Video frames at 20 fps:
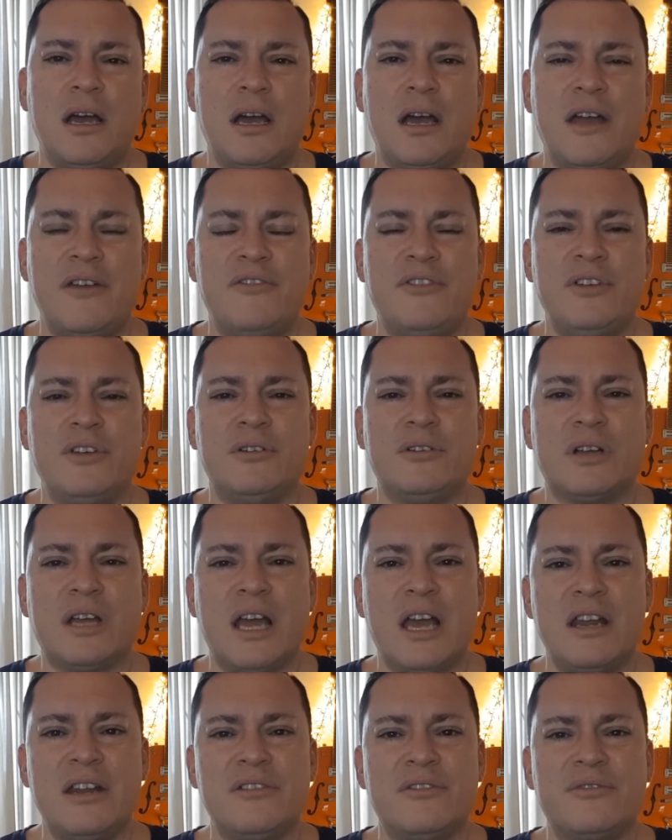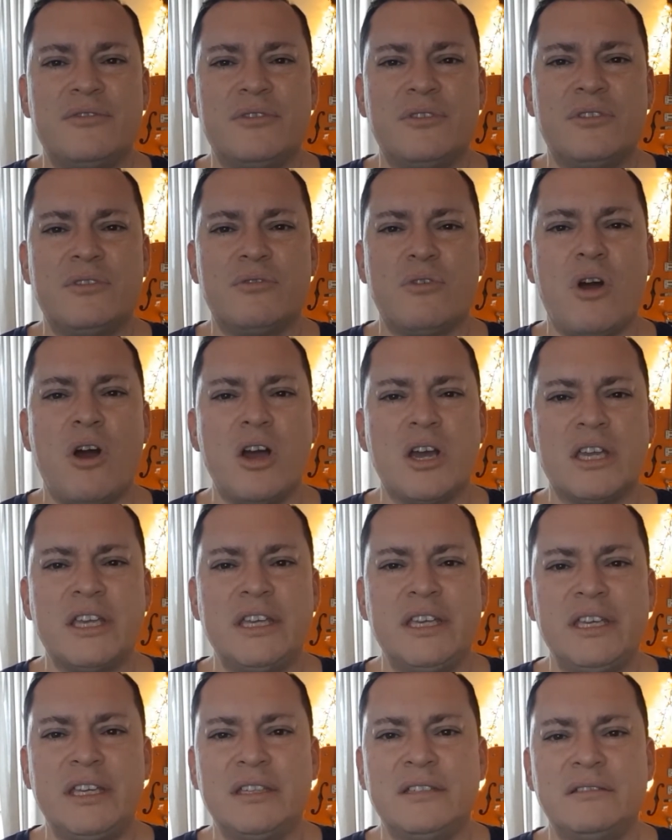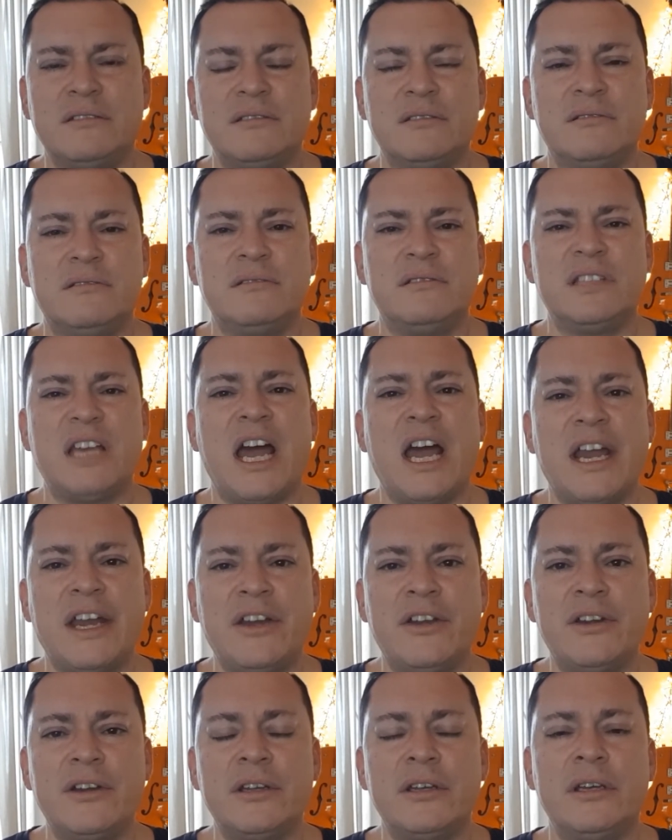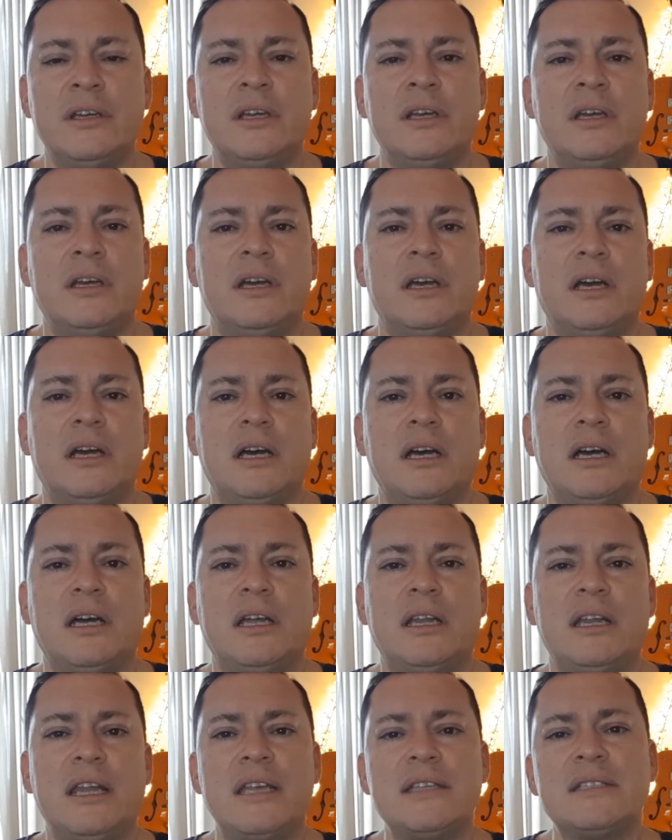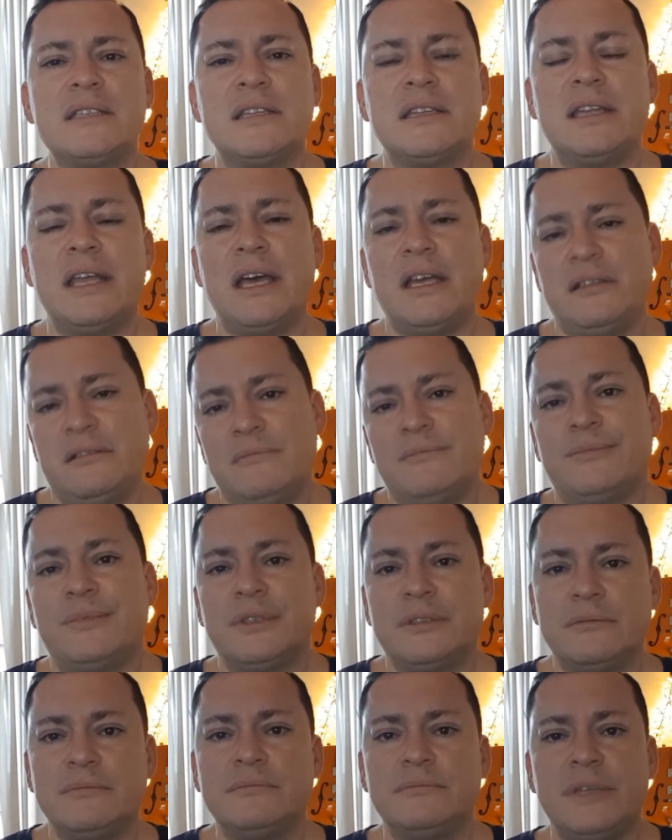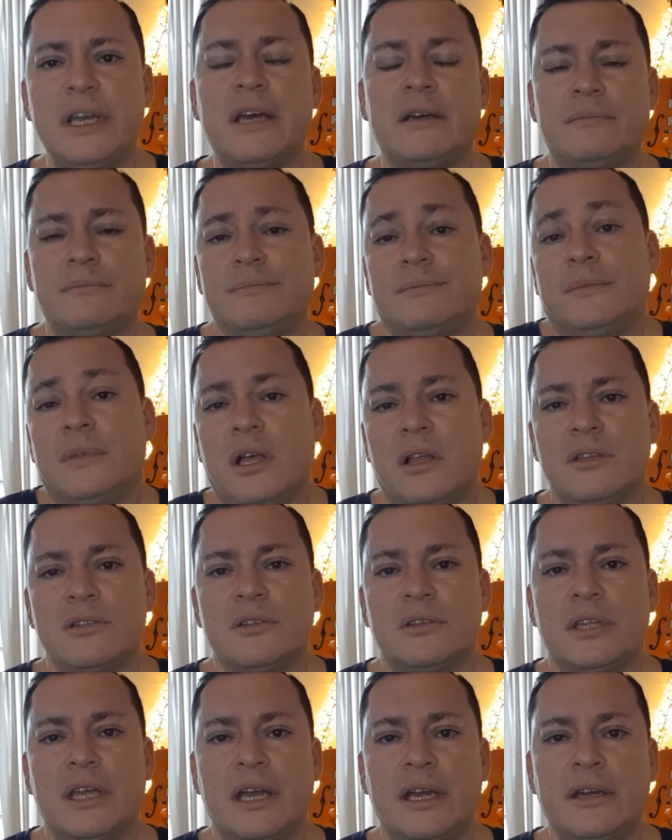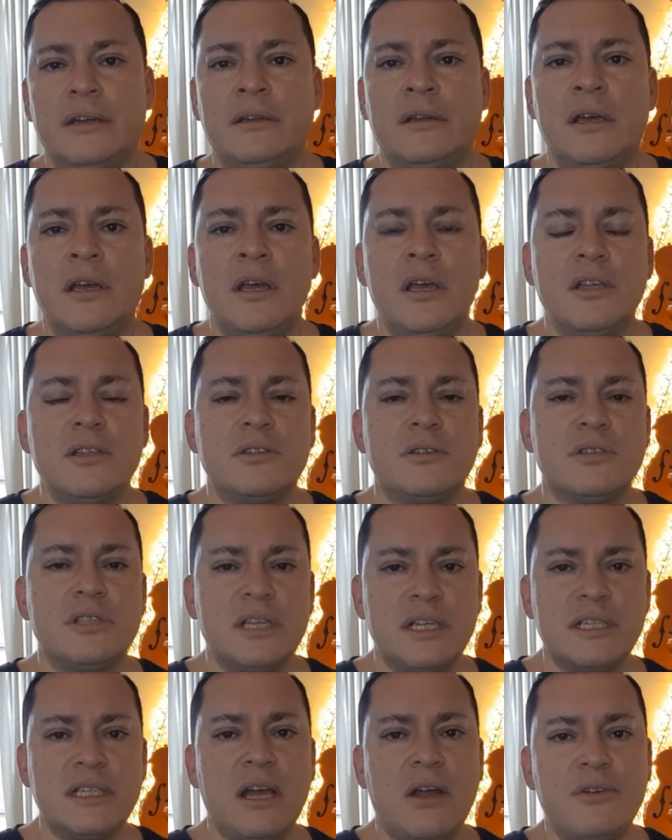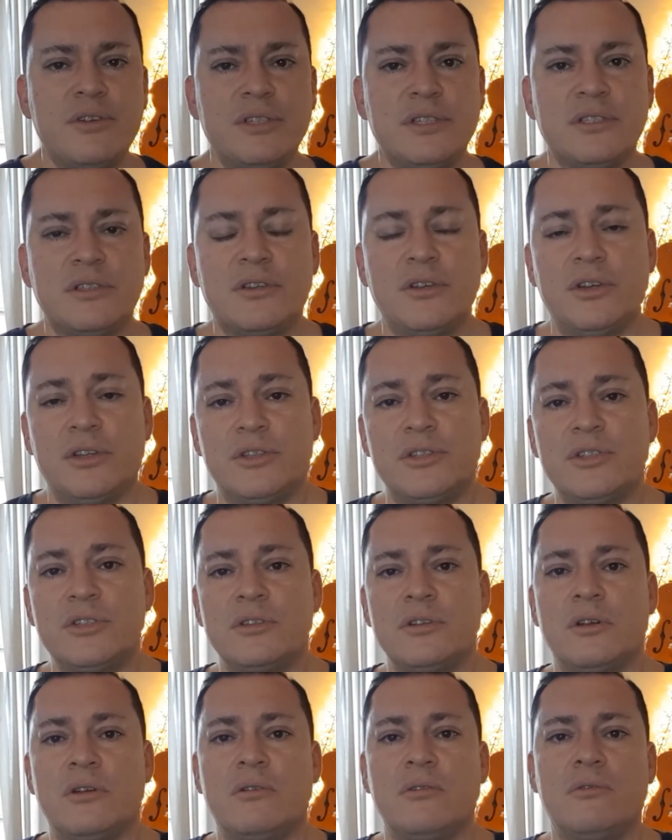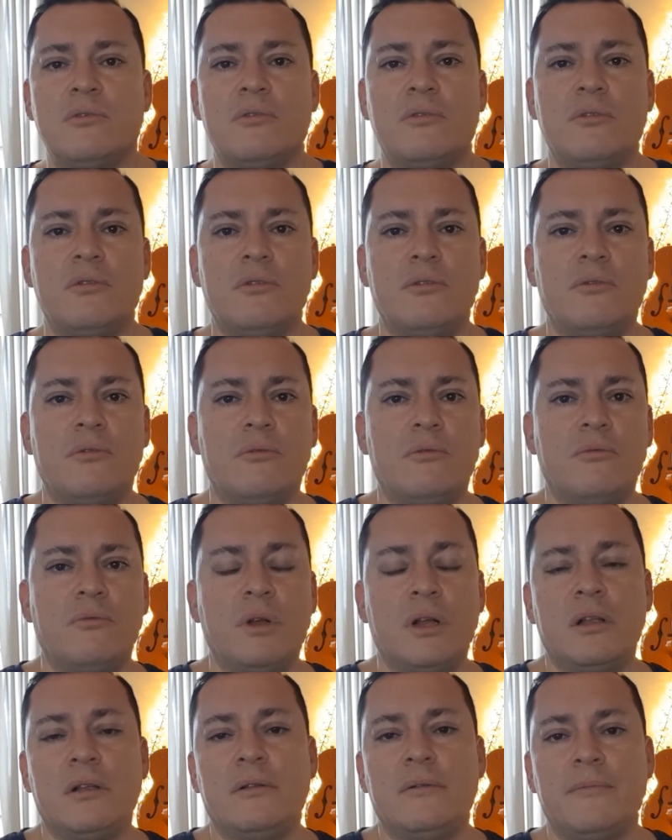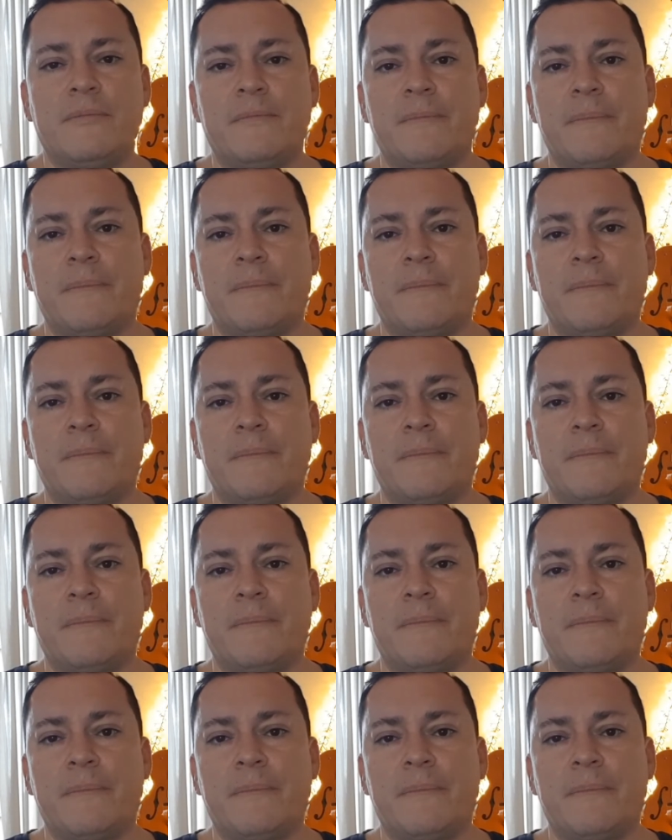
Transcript: I feel kind of groggy and tired. Less than that, well, yeah, also tired. So 6 hours is good. So, well,